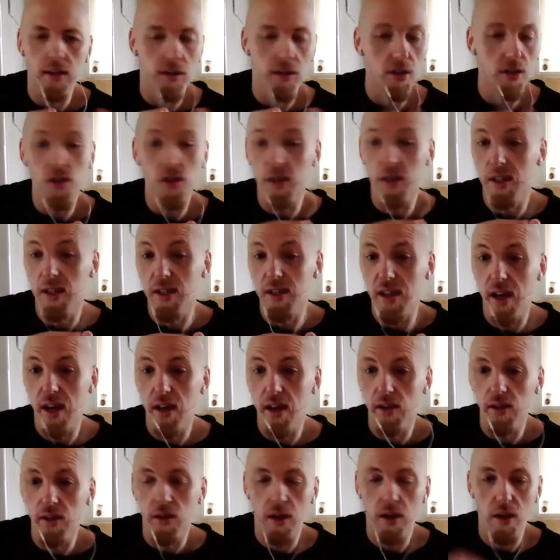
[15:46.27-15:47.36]
usually a
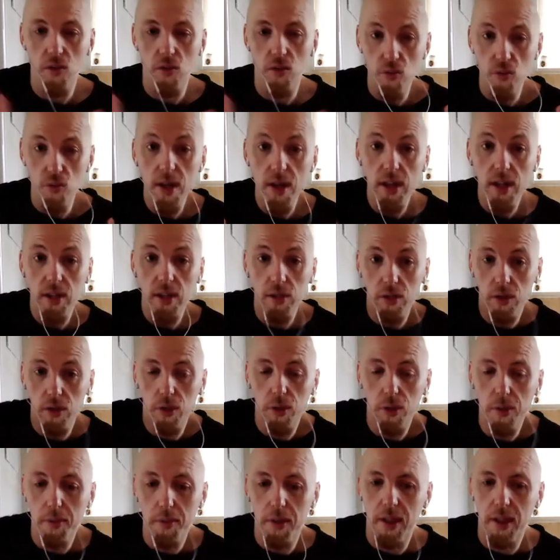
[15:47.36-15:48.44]
sound guy, really good
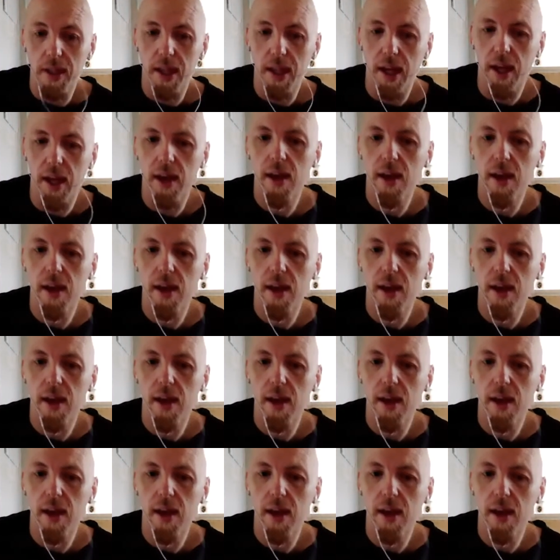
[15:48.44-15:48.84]
equipment in there.